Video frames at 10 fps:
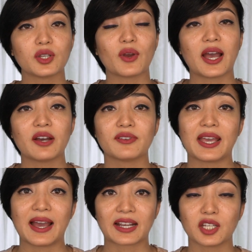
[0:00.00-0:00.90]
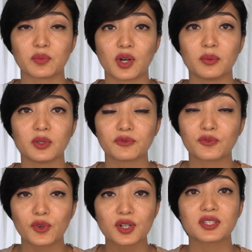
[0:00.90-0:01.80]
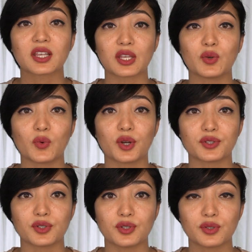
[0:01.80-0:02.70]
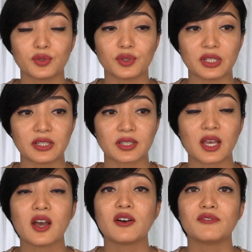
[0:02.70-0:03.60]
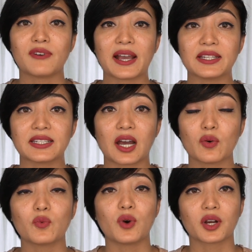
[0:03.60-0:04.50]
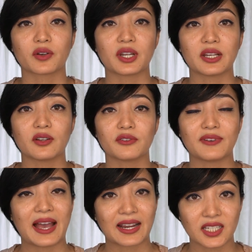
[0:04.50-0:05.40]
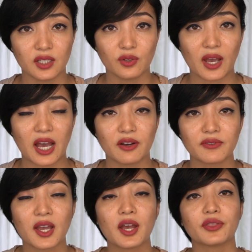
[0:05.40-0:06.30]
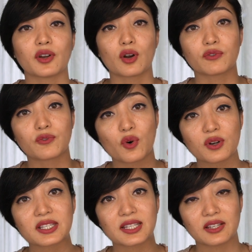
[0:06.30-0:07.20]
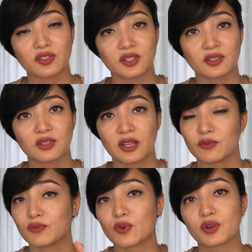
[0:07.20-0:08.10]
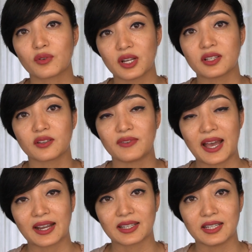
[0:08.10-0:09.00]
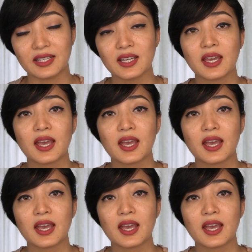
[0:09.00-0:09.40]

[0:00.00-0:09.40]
you have a acne problem, first thing you want to do is find out what grade of acne you have. There are 4 stages and 4 grades of acne.